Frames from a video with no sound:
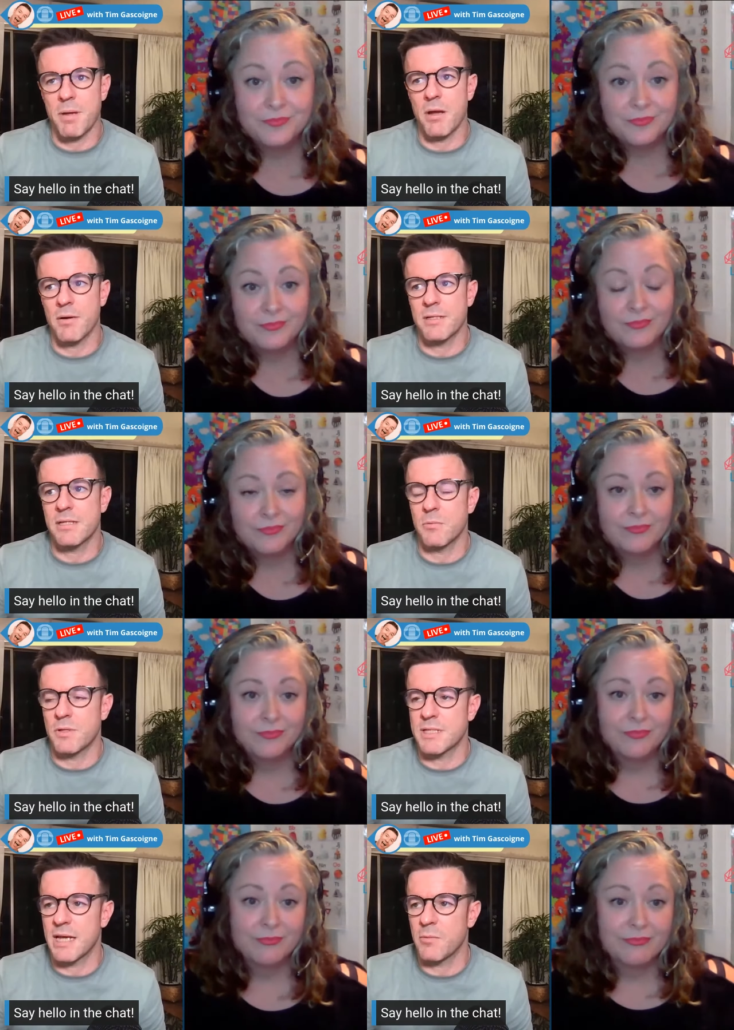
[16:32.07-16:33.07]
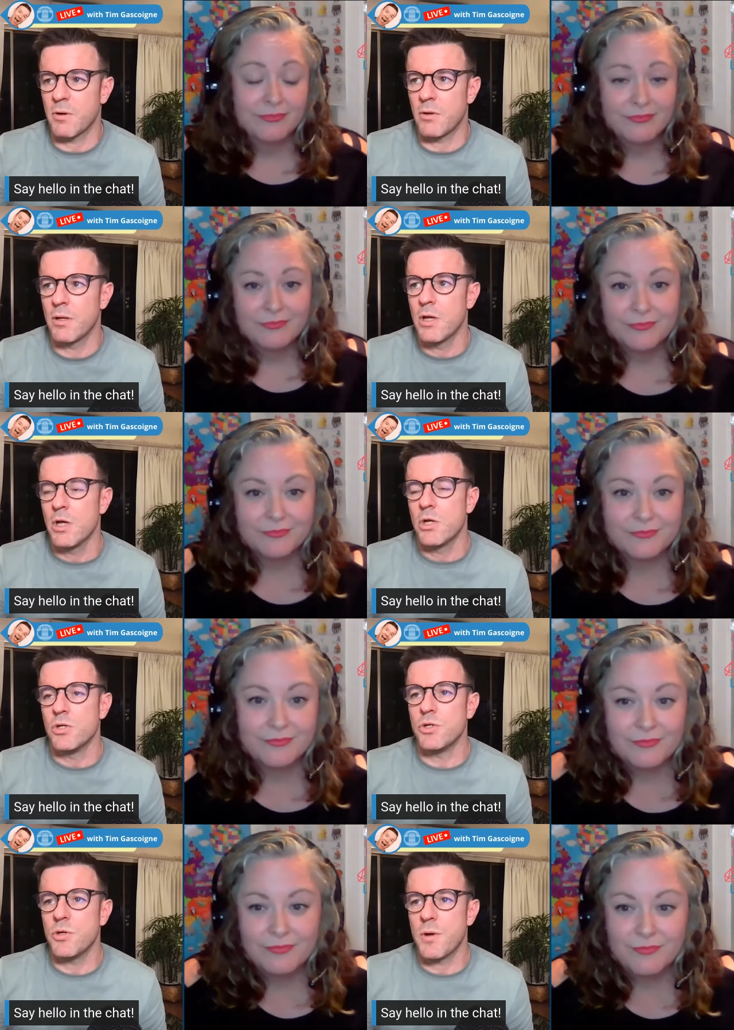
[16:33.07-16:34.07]
Speaker 1: parents that will say, well,
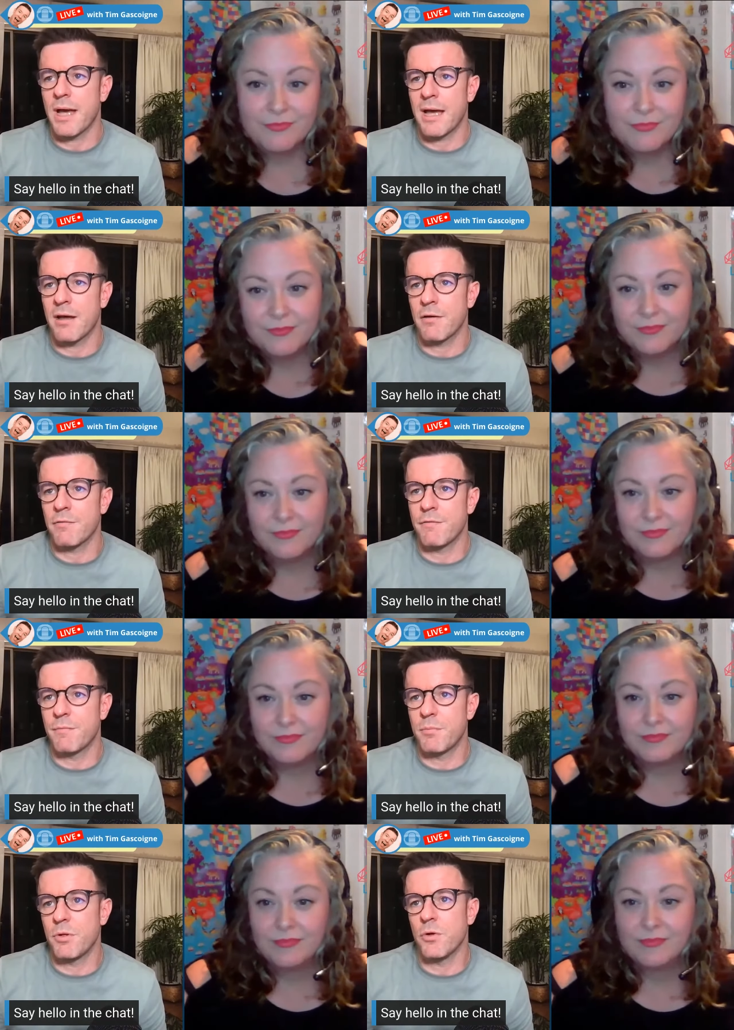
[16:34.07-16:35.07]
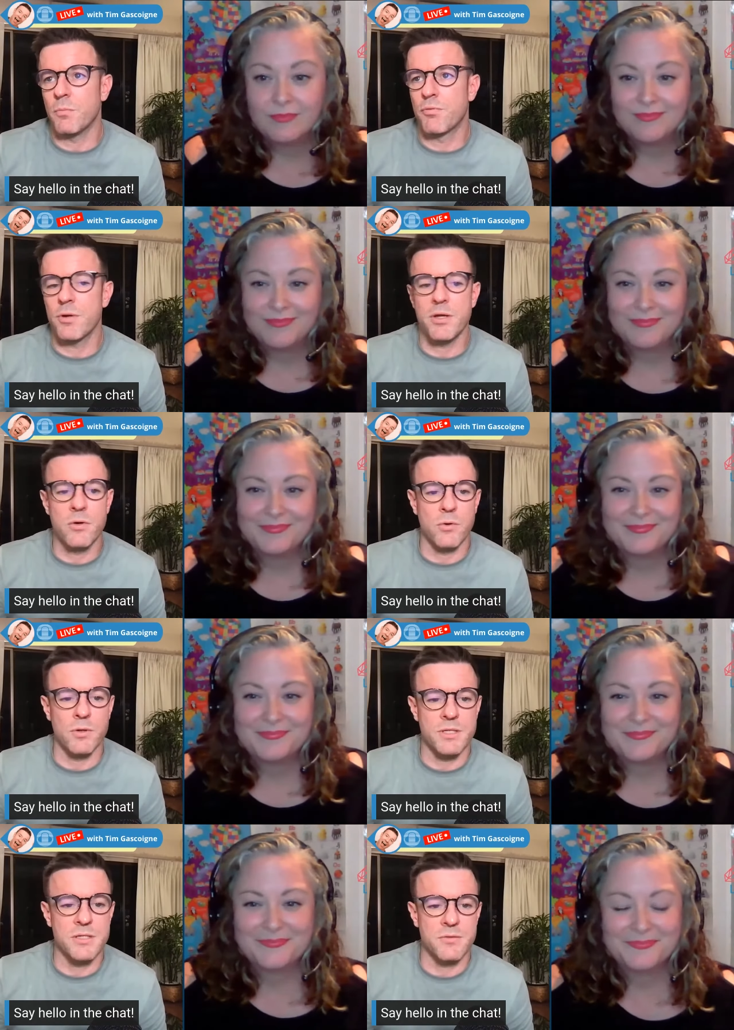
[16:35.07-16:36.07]
do you have you know
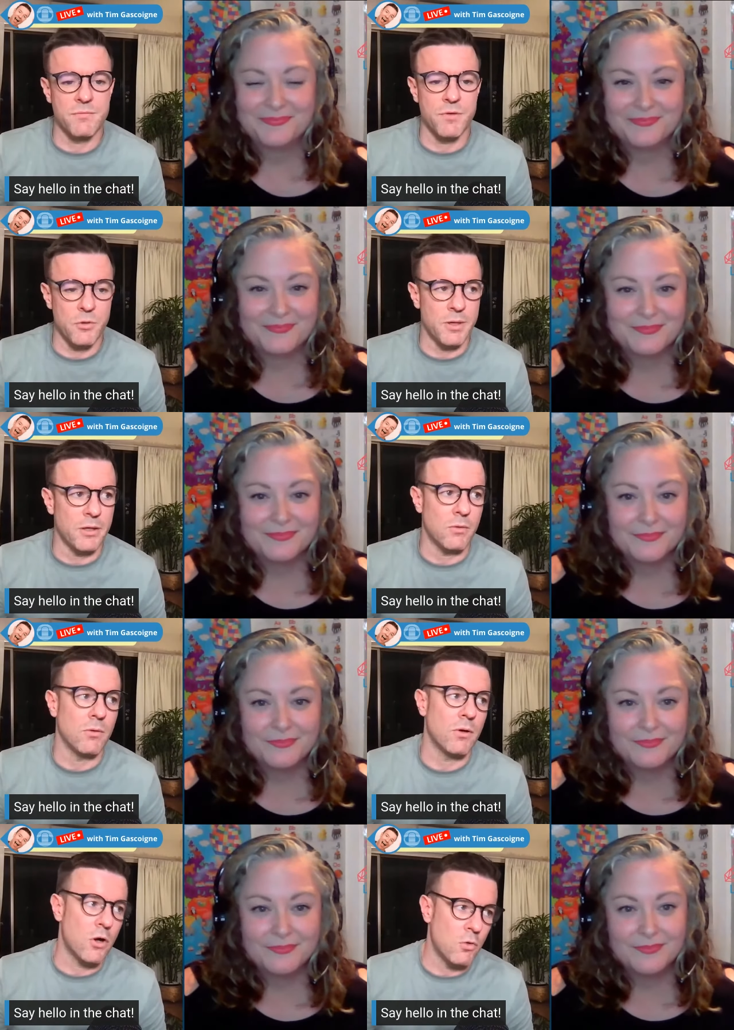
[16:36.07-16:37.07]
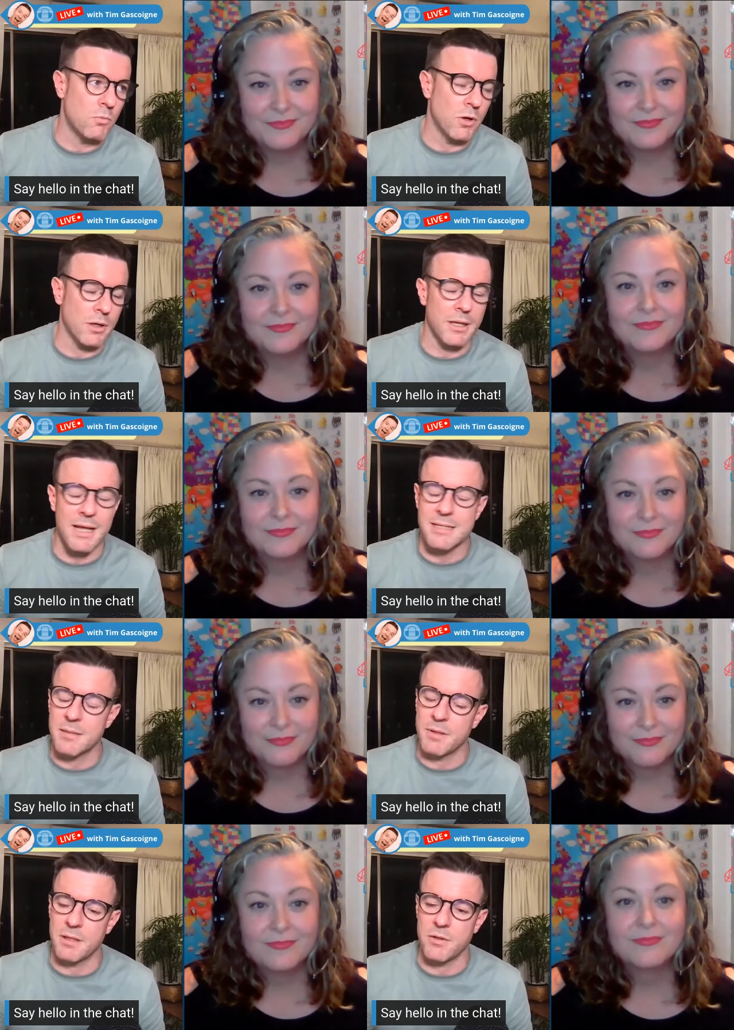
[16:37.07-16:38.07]
pre-course viewing or homework and that's
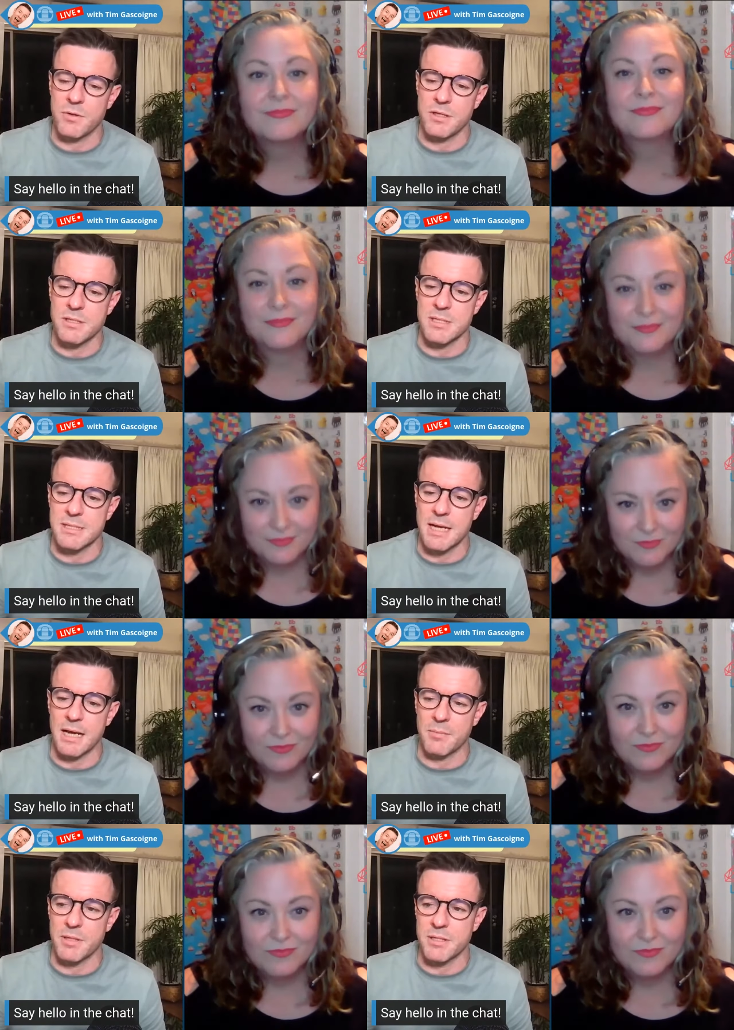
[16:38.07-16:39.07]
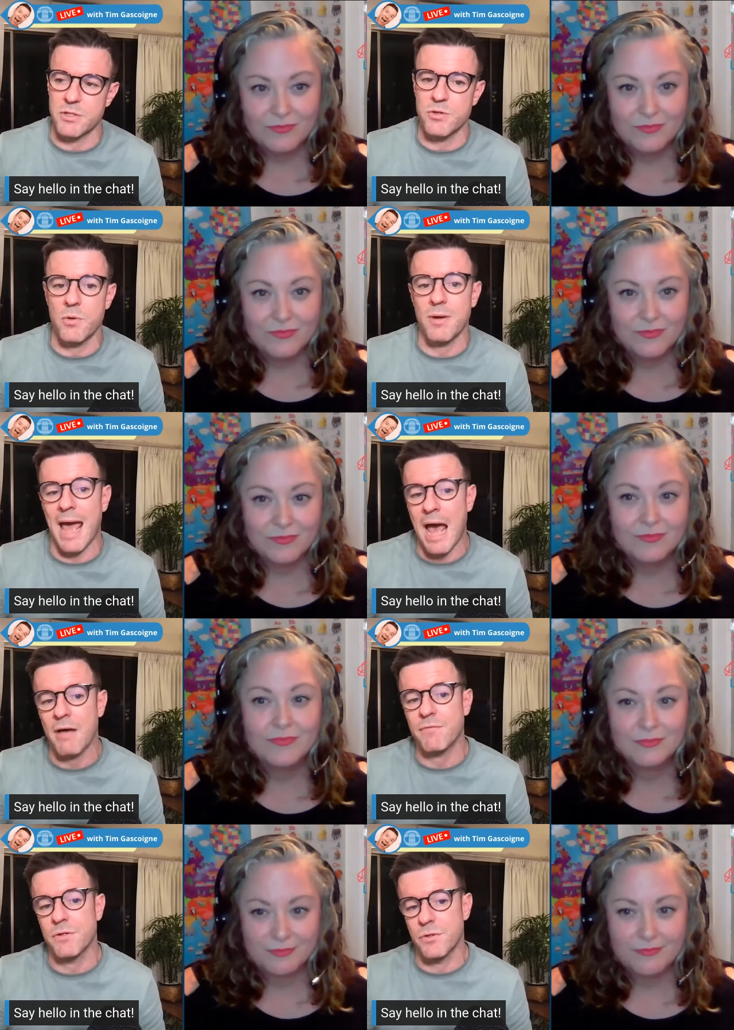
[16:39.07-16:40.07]
something that you need to decide because you don't
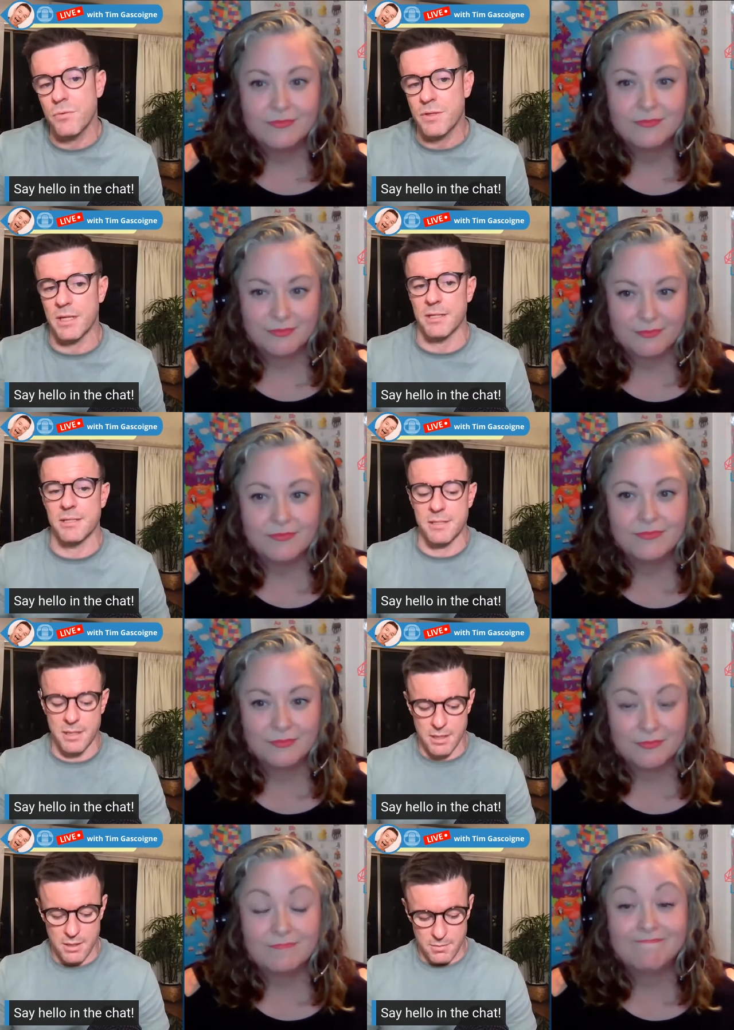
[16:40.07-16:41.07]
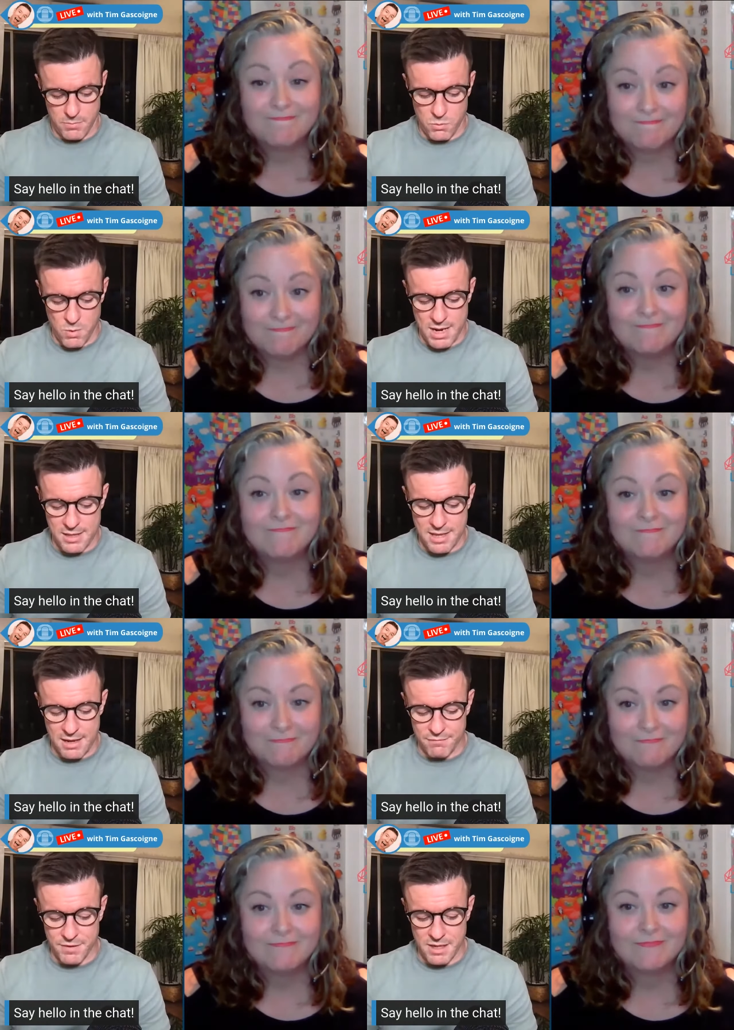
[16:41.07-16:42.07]
have to do things the way
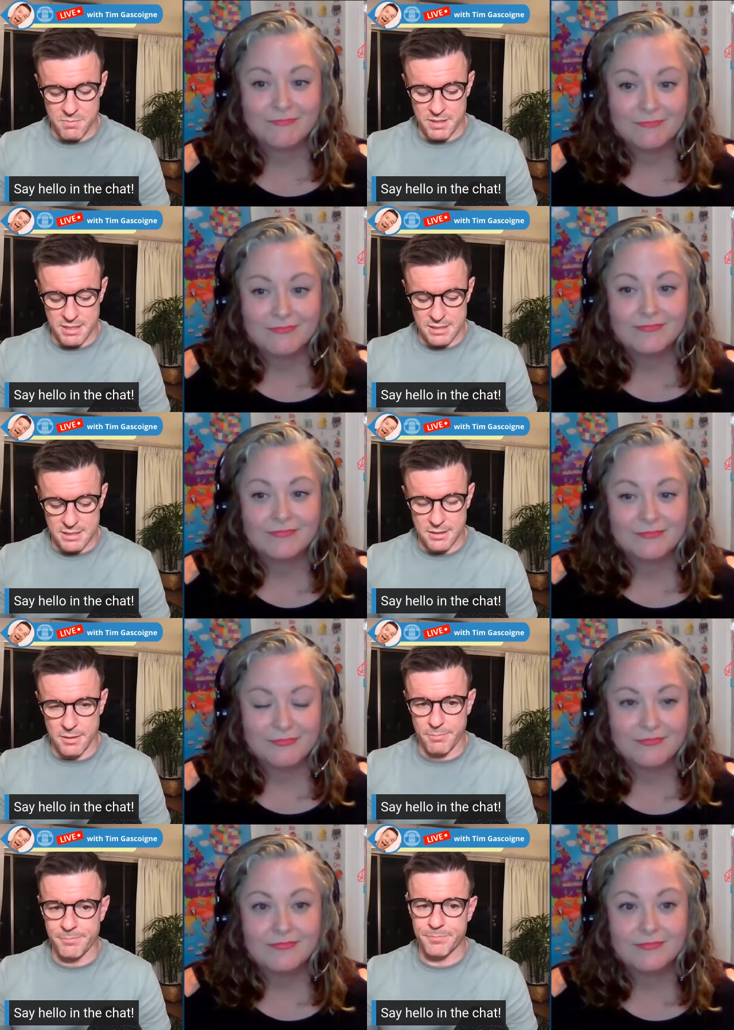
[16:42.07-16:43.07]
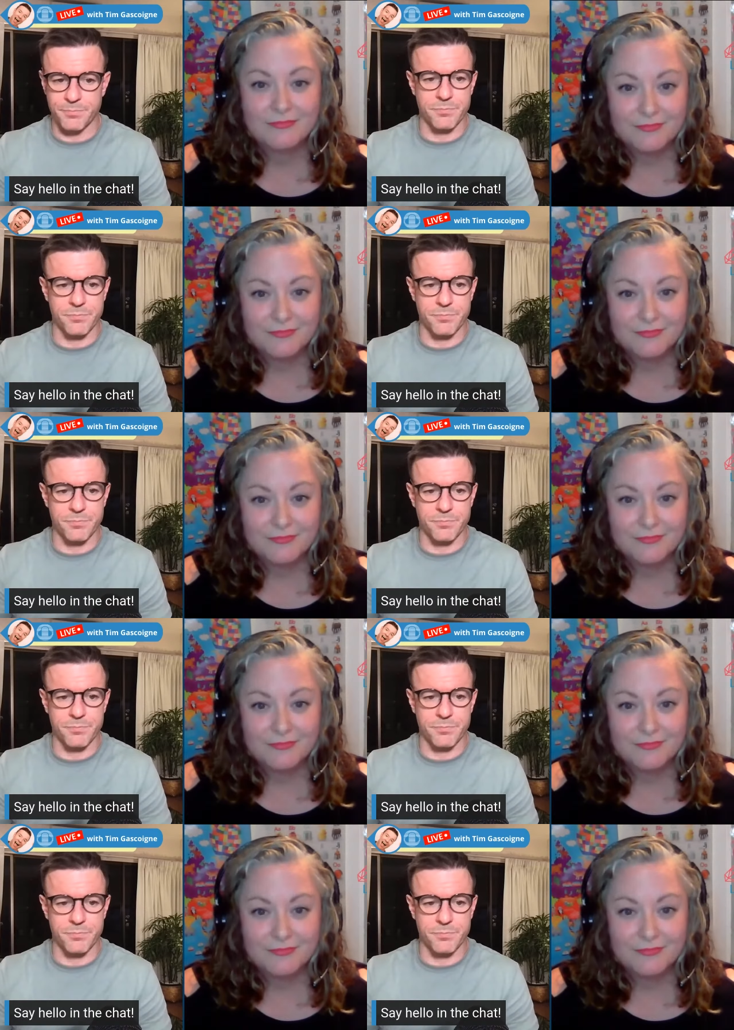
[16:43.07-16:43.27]
that vip kid did them